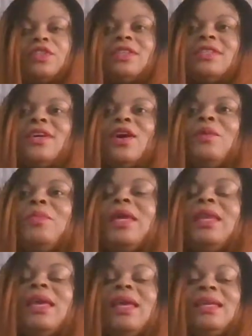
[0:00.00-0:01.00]
If you're
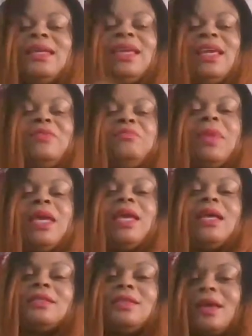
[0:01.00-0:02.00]
just coming in,
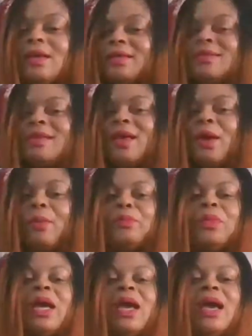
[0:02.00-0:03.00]
give me a thumbs
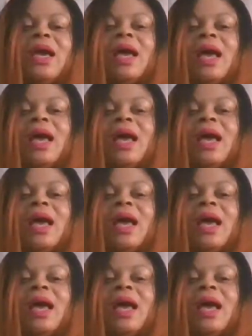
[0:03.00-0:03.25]
up.